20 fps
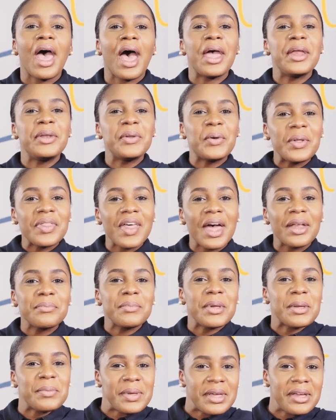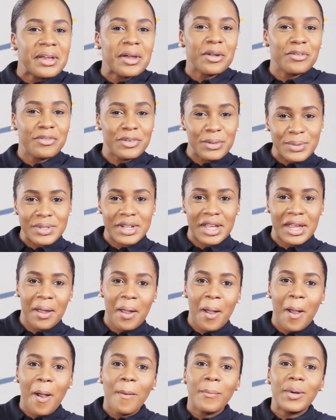I know that may be
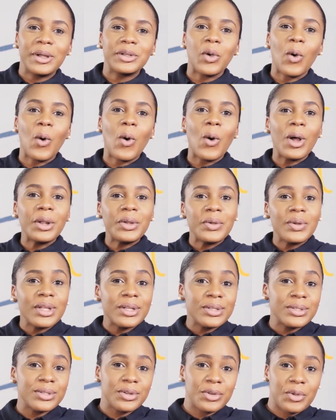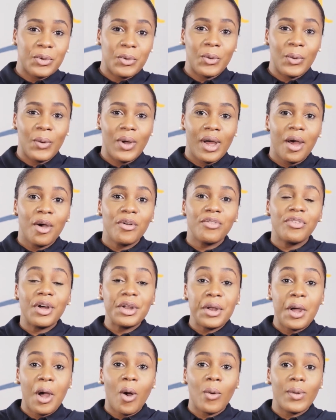confusing, but all you need to know for
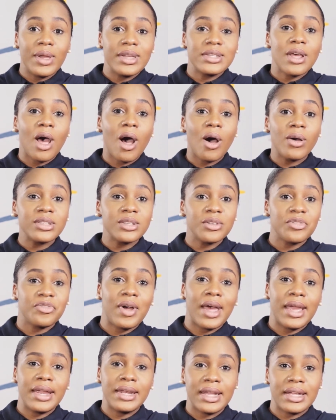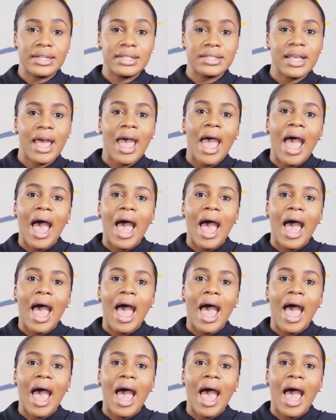now is how to find it,